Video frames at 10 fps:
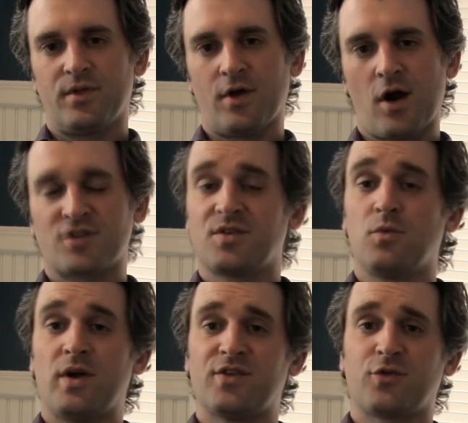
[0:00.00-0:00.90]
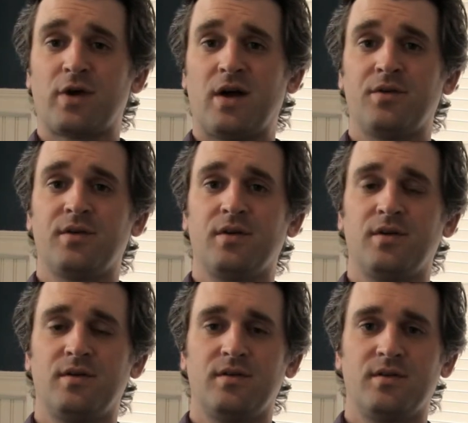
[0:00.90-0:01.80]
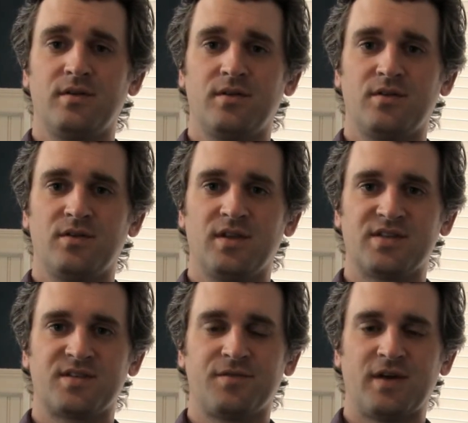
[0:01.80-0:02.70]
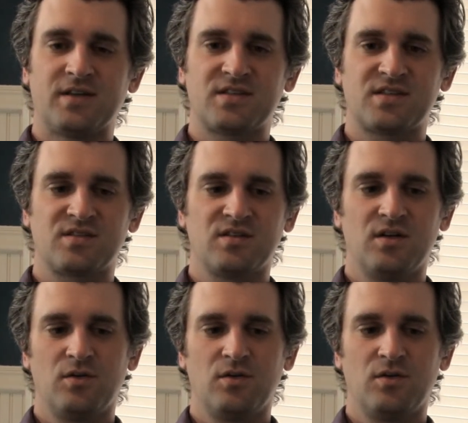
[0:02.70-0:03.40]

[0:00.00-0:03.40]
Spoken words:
There are some ways around this defense.